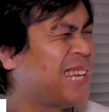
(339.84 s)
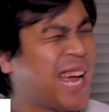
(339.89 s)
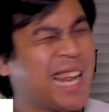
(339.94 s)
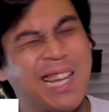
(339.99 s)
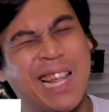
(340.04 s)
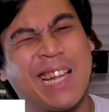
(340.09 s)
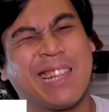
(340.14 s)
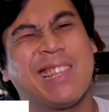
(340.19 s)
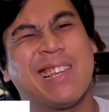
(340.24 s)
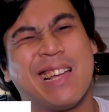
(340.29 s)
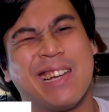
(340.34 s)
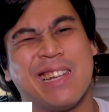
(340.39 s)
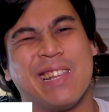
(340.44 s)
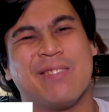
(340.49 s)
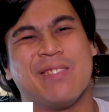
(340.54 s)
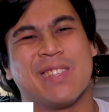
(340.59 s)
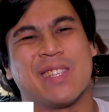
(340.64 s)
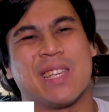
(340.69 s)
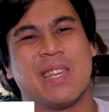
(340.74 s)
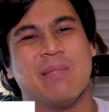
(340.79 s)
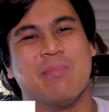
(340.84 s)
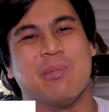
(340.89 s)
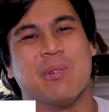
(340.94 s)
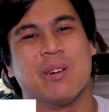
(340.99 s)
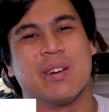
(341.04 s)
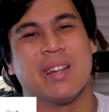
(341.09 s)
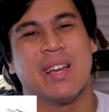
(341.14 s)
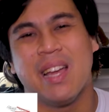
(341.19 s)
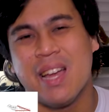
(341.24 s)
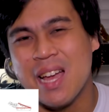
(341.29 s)
I like the idea of this
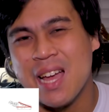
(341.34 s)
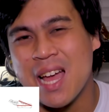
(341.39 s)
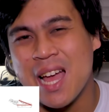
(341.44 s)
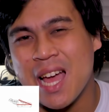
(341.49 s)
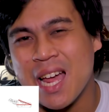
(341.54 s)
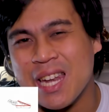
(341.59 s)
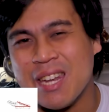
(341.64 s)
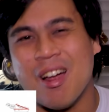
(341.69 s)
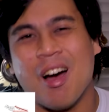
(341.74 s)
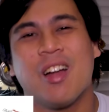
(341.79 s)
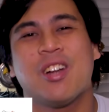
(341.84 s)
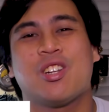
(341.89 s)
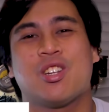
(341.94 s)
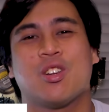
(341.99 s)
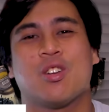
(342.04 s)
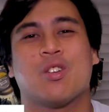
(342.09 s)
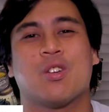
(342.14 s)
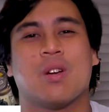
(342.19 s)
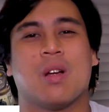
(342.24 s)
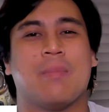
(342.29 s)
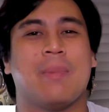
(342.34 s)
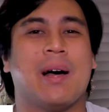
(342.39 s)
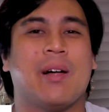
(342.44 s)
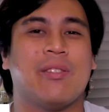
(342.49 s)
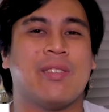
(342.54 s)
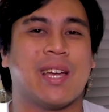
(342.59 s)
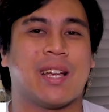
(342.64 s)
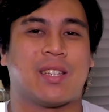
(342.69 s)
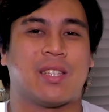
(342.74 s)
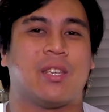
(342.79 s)
keyboard. Not sure
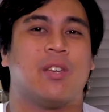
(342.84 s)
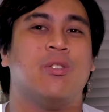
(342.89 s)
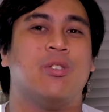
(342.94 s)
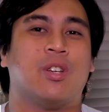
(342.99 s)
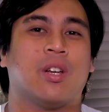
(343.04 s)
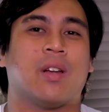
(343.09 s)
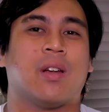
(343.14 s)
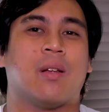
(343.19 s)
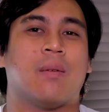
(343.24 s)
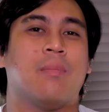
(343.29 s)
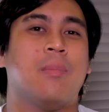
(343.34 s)
about the execution.